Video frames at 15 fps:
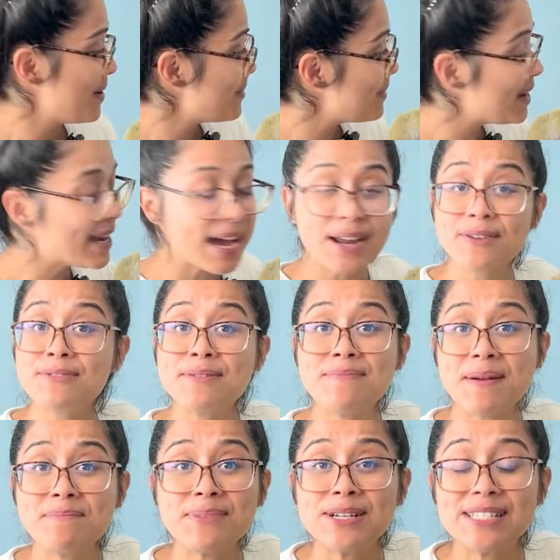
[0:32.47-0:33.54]
We gotta
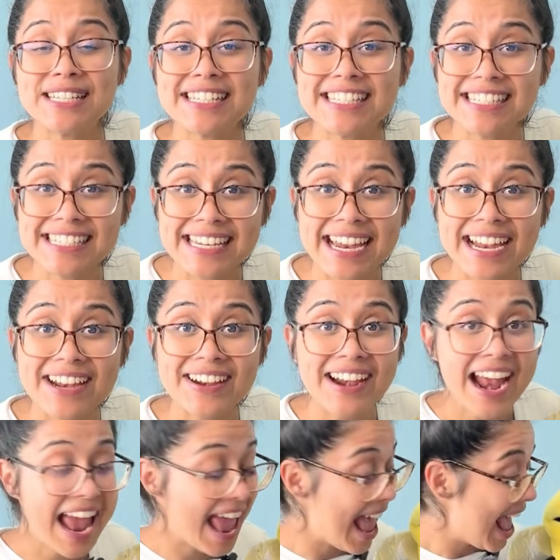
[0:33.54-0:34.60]
remember to share
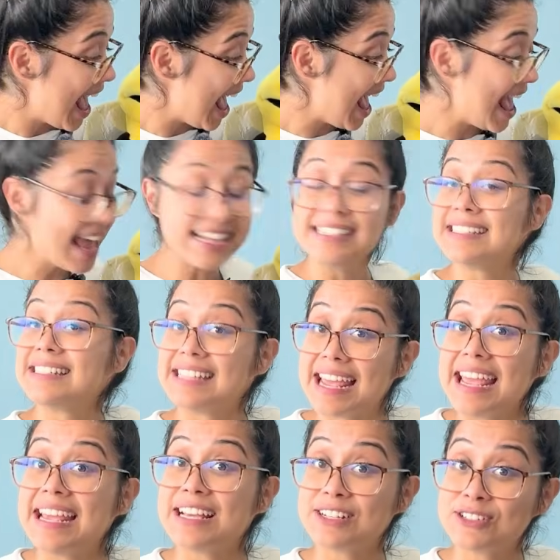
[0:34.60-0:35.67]
and
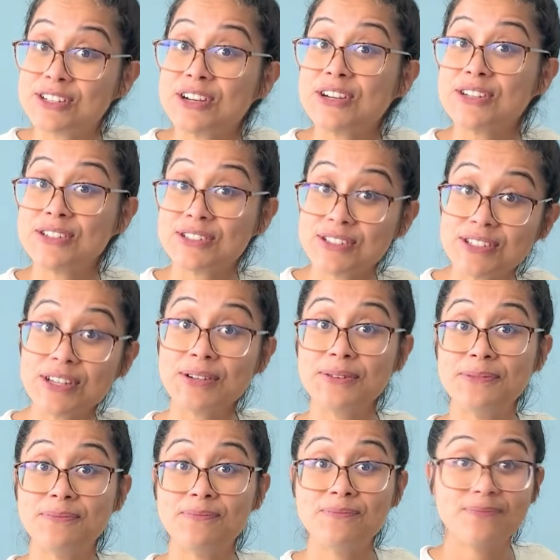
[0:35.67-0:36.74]
take turns
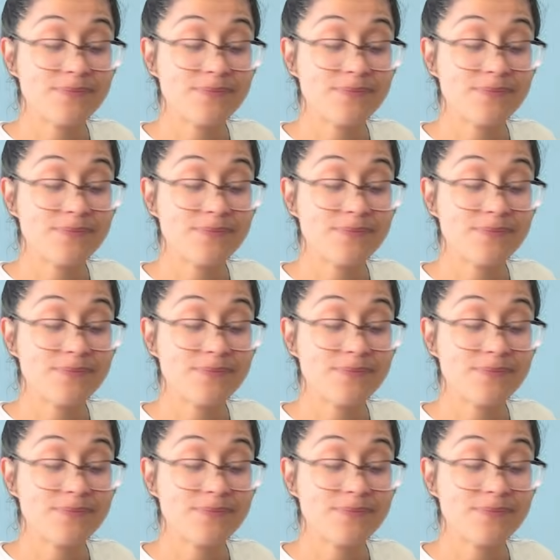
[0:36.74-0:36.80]
too.